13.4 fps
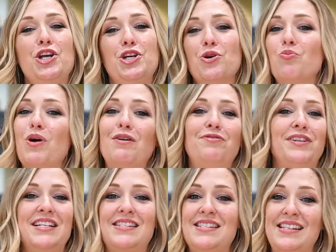You're
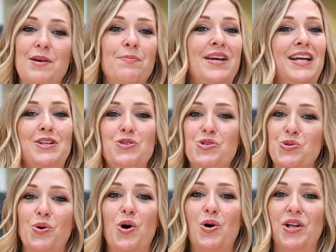roughly skimming and
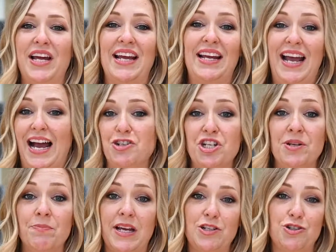scrolling,
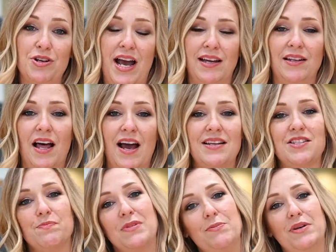catching major
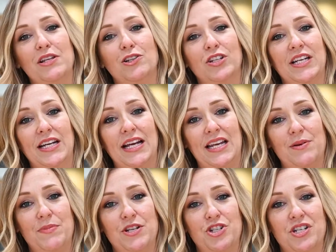headlines, maybe looking at
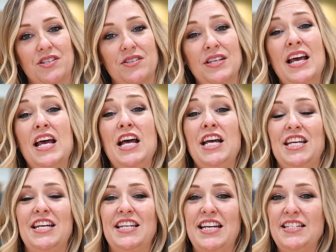images.
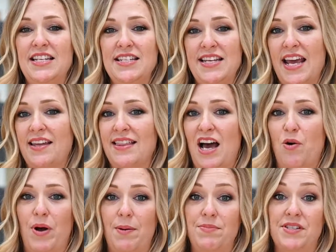You need to take
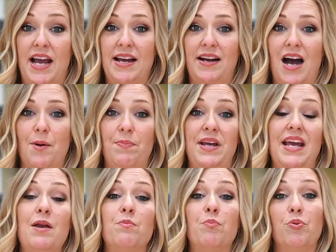that website copy
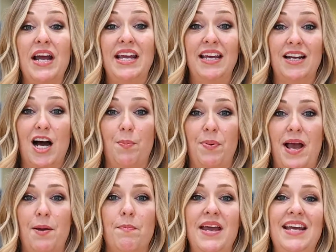and break it up
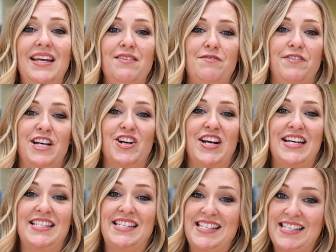and make it very
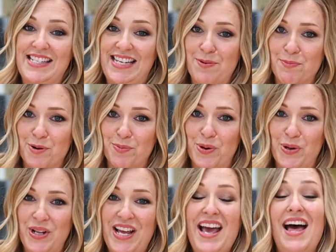
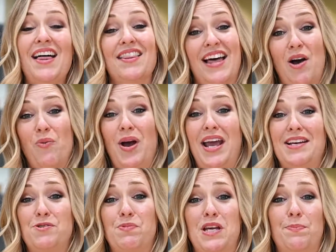skimmable. That way,
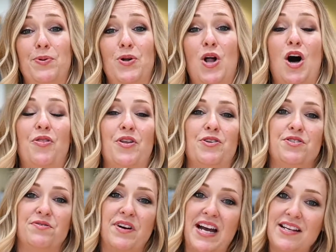as people on their
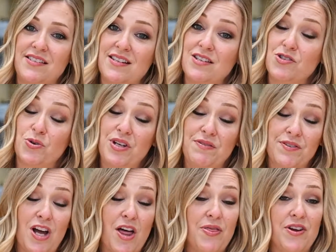devices or
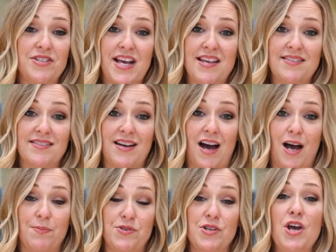even on their
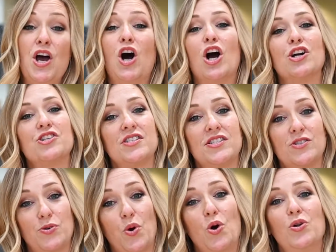desktops are
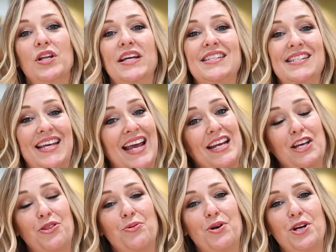scrolling,
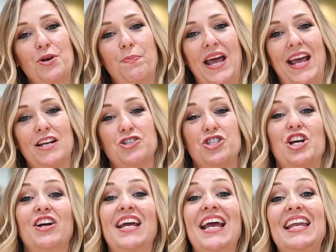scanning through your page,
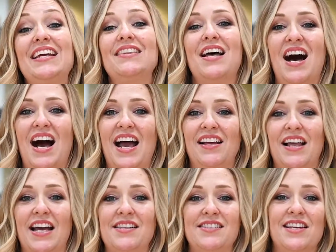they're hitting the
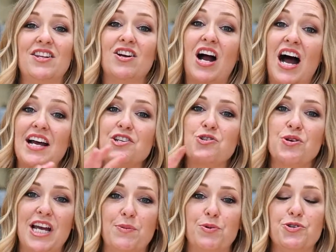highlights and their eyes
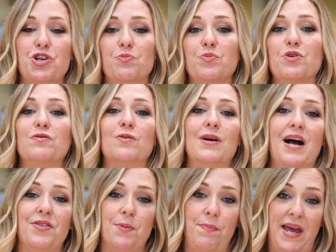are able to move
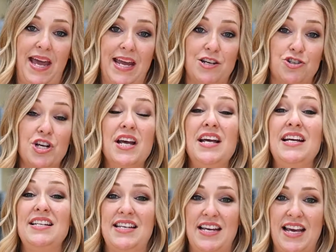around the page
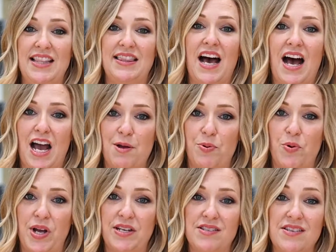to hit the high
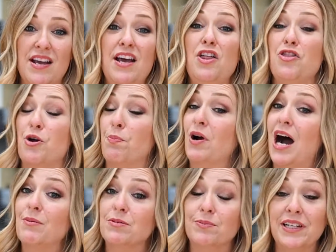points. They're
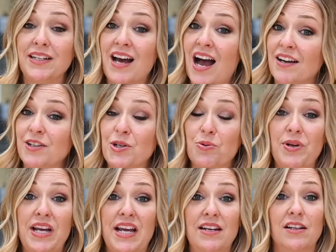probably not going to
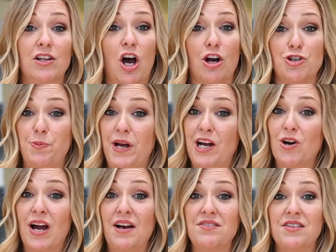read large
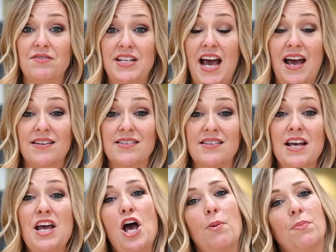paragraphs of text,
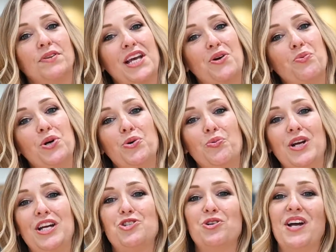but they will
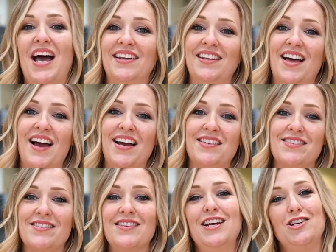read your
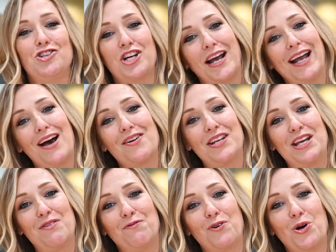headlines, check out an
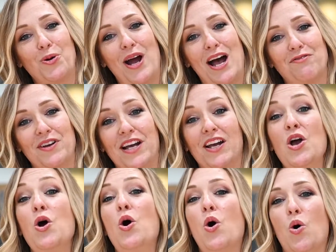infographic,
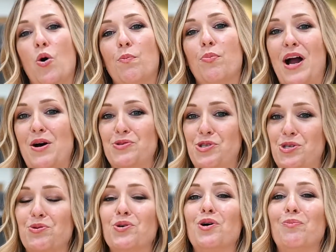or browse
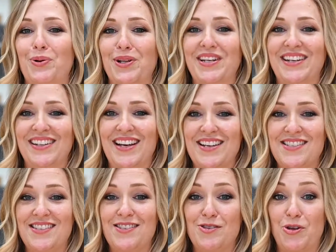through a bulleted
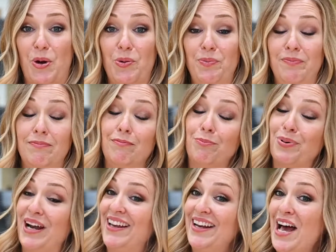list. So
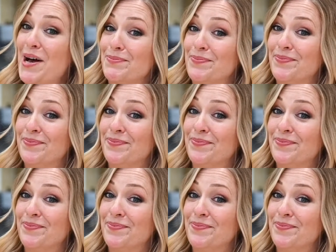break it up.